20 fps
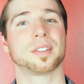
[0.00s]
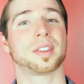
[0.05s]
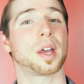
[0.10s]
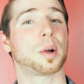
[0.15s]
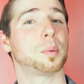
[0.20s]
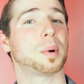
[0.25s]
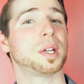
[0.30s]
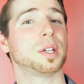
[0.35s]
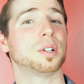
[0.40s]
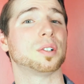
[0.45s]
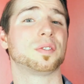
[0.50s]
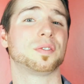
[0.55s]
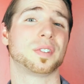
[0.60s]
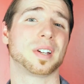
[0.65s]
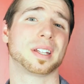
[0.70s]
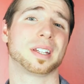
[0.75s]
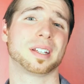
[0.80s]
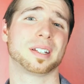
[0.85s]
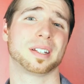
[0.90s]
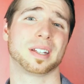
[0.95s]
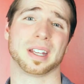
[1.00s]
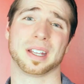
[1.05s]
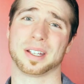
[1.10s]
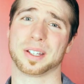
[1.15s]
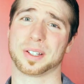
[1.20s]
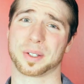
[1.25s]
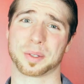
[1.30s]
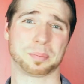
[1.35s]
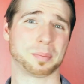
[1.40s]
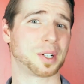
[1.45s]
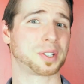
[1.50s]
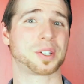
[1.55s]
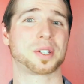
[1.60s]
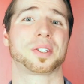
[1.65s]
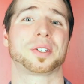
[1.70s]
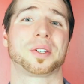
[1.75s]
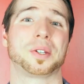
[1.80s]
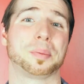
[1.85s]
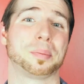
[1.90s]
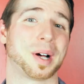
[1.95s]
That way you'll fit in as much
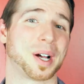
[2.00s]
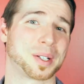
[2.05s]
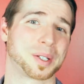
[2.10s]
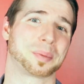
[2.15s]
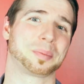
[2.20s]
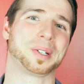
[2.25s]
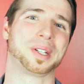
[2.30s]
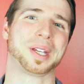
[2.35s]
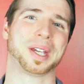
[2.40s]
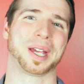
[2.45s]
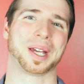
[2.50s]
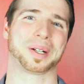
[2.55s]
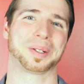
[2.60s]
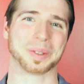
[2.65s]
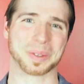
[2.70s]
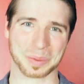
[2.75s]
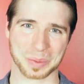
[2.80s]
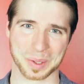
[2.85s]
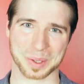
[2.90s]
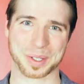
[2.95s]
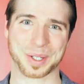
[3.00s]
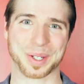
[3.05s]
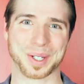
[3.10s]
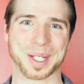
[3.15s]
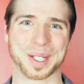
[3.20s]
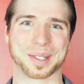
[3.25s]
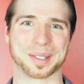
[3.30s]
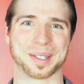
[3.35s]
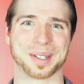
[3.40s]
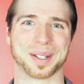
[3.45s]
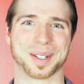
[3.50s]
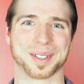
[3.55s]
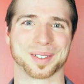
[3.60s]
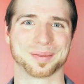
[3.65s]
as you possibly can once you get there.